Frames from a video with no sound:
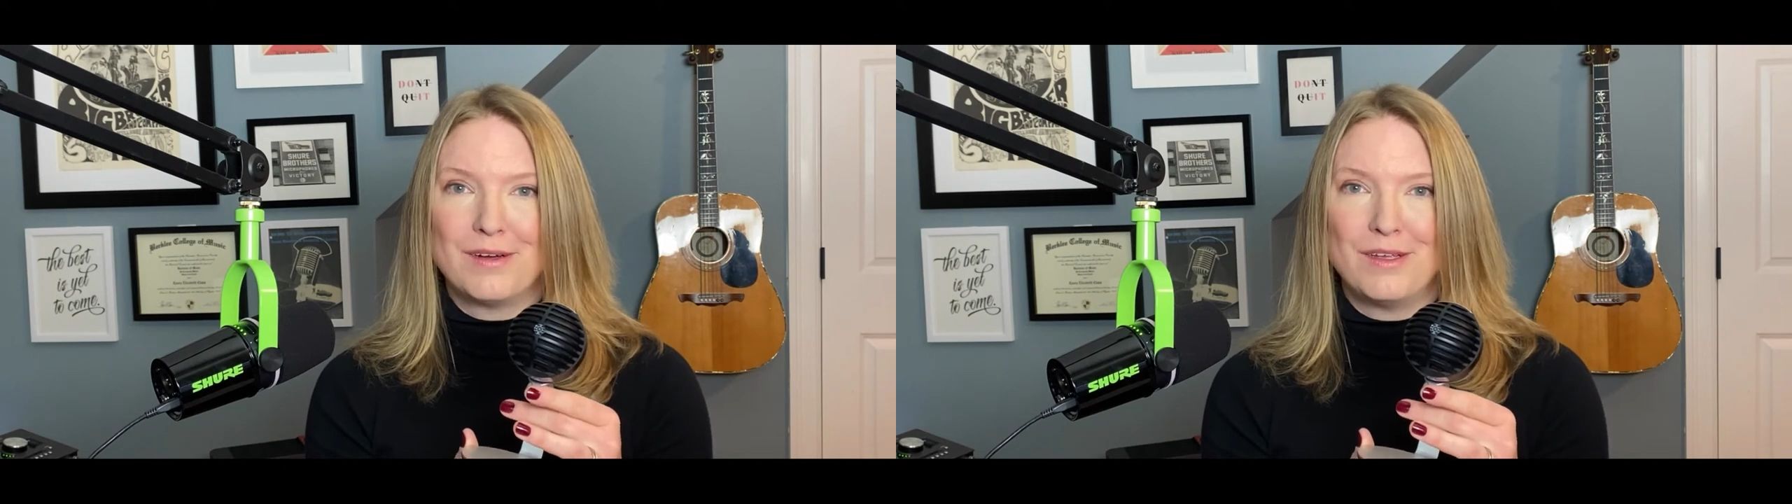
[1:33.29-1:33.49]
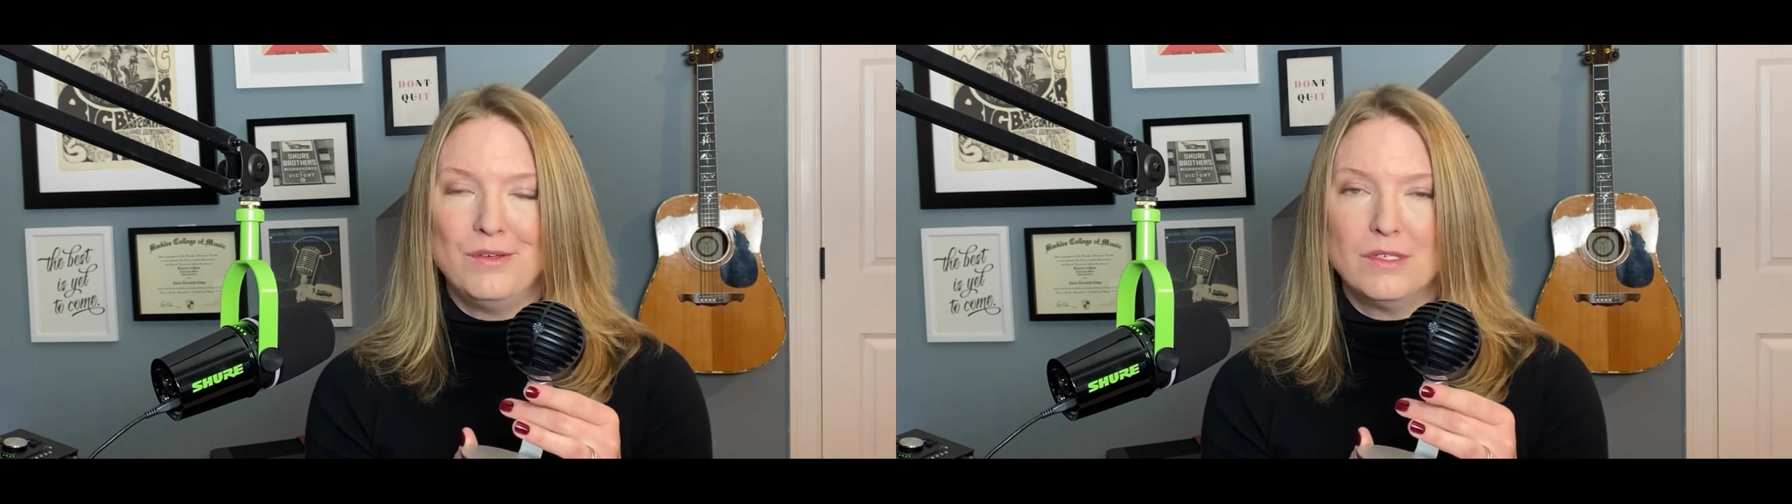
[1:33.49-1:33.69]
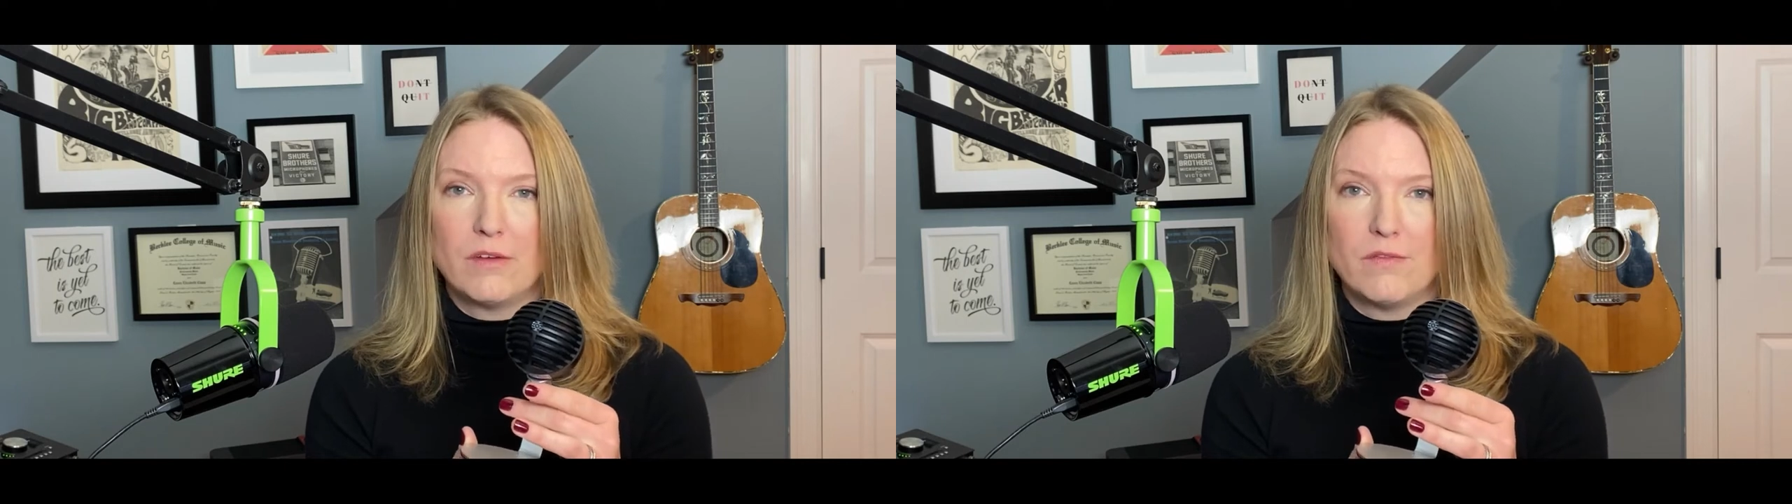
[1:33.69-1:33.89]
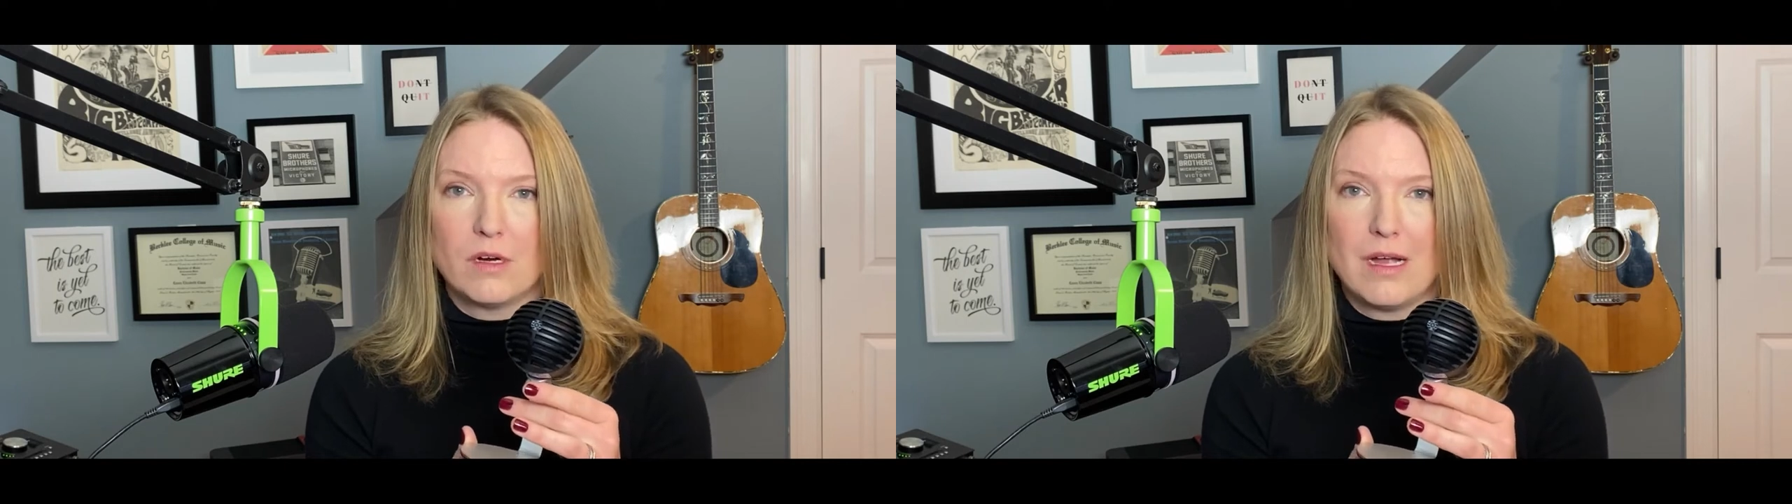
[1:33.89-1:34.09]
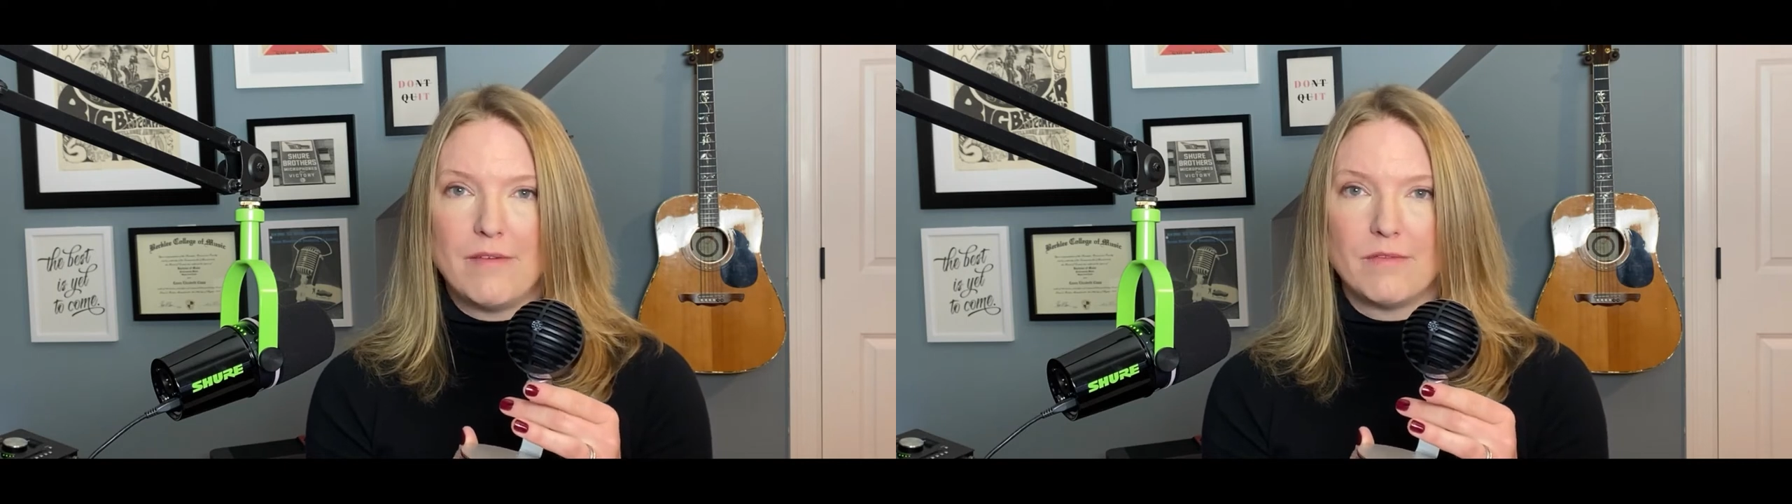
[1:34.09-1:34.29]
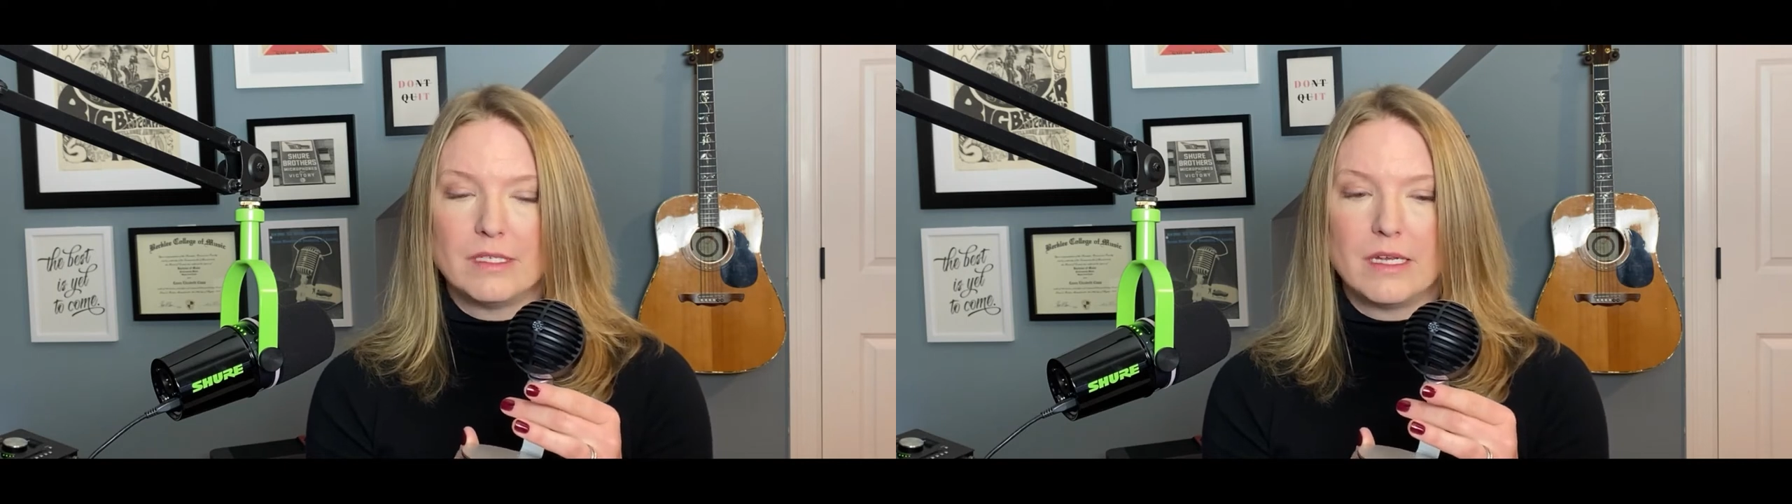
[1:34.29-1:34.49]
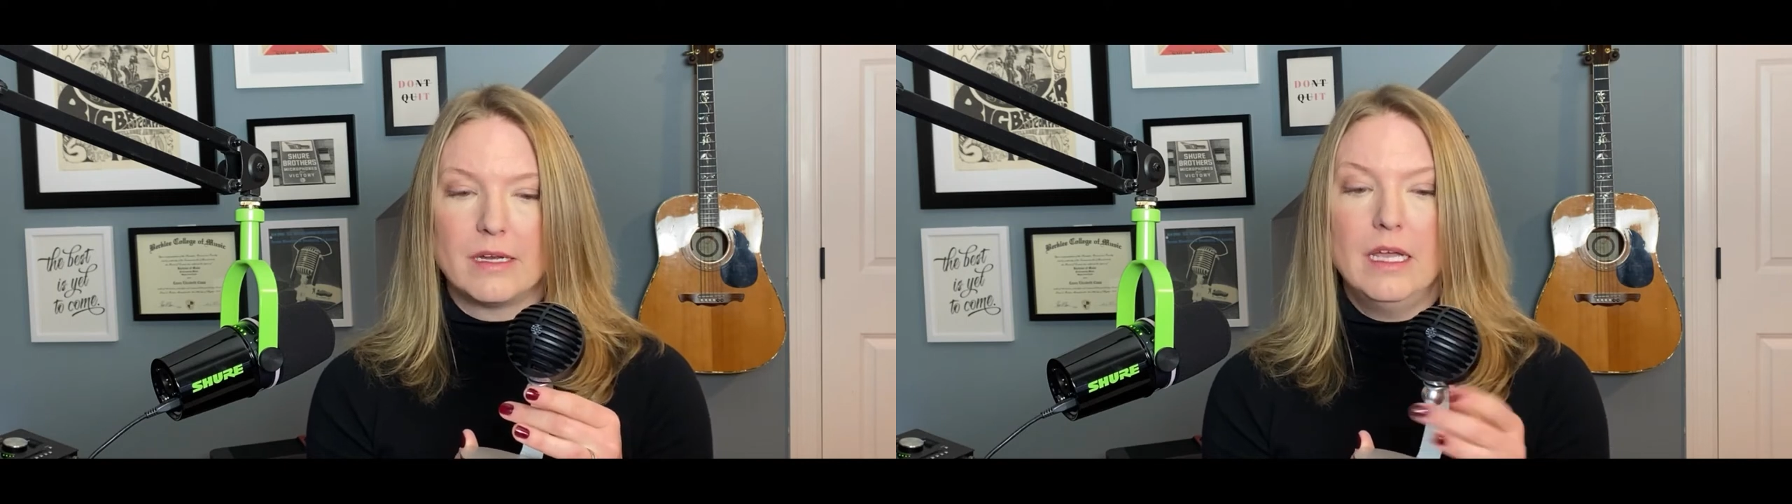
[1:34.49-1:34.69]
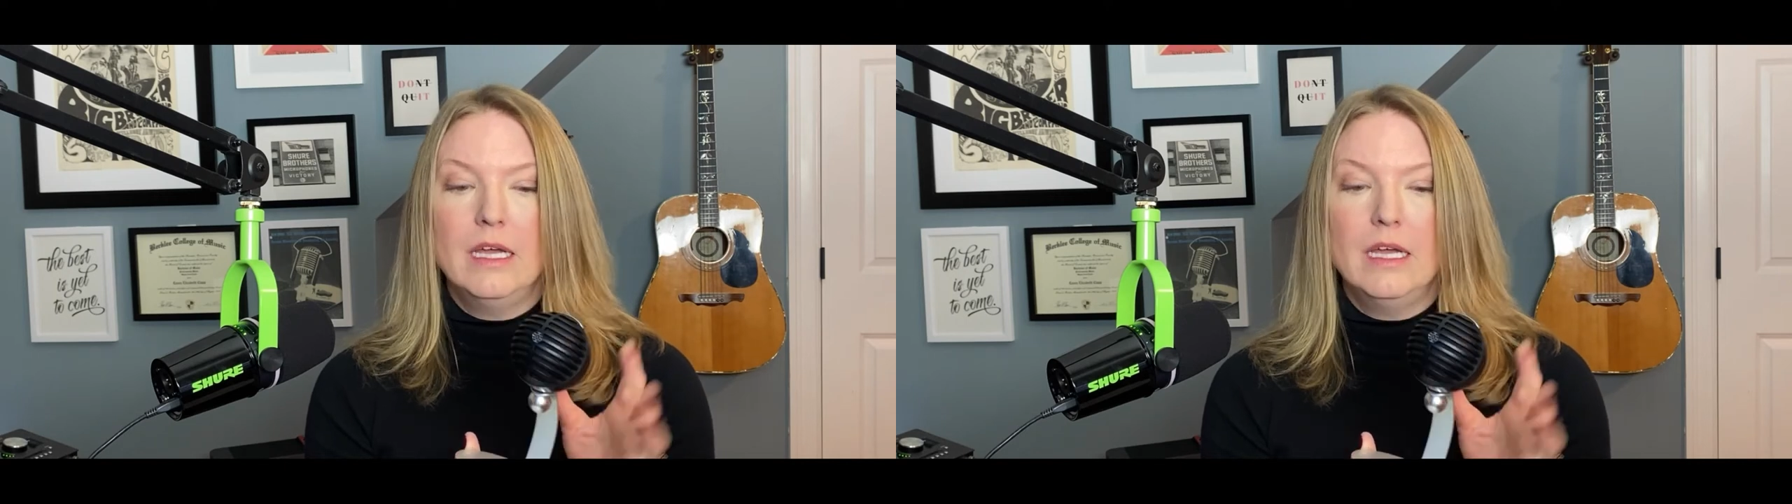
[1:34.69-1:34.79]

using for conferencing.